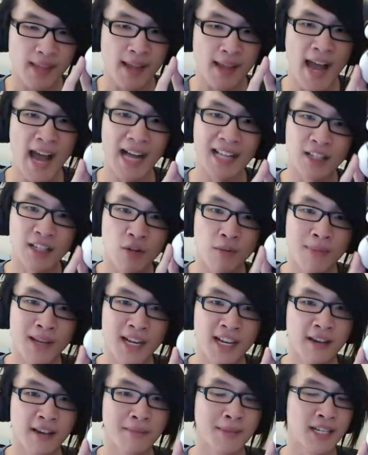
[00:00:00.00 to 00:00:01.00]

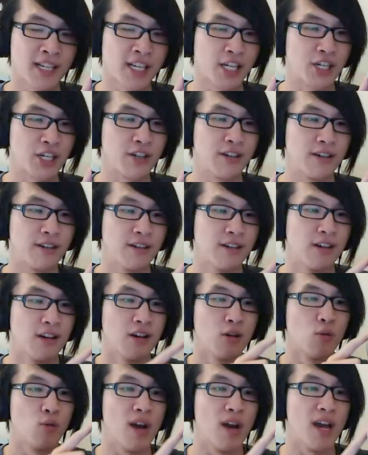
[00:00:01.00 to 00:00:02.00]
aluminium edition
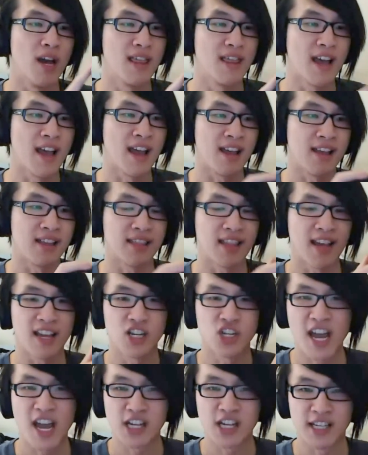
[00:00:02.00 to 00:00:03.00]
where they, they
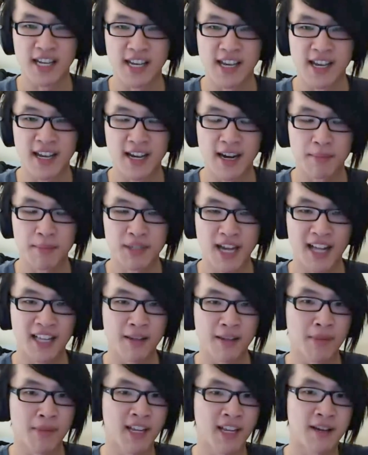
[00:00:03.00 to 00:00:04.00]
changed the ear cups to
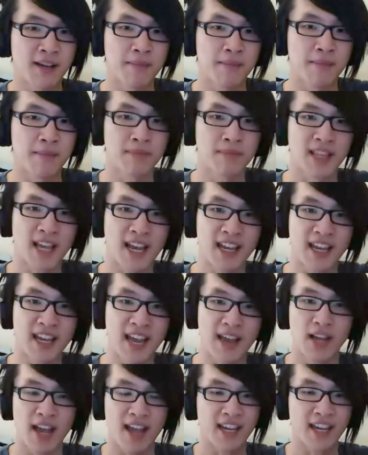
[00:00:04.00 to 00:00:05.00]
aluminium. They gave
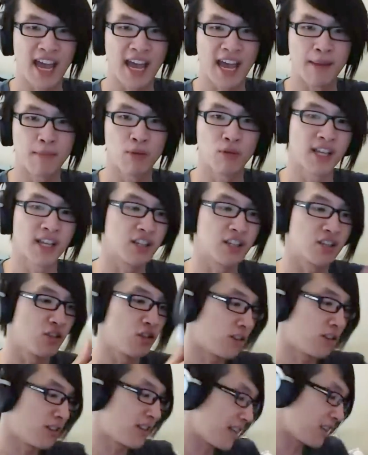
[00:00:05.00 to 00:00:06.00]
it a cable that's
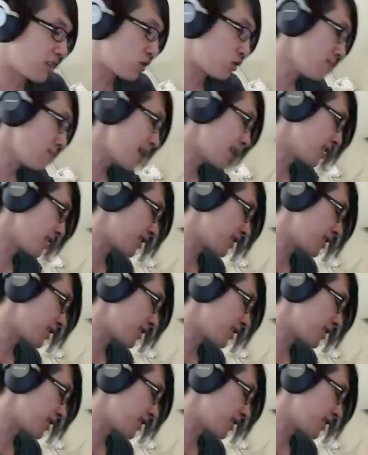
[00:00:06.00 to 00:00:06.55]
not like the two meter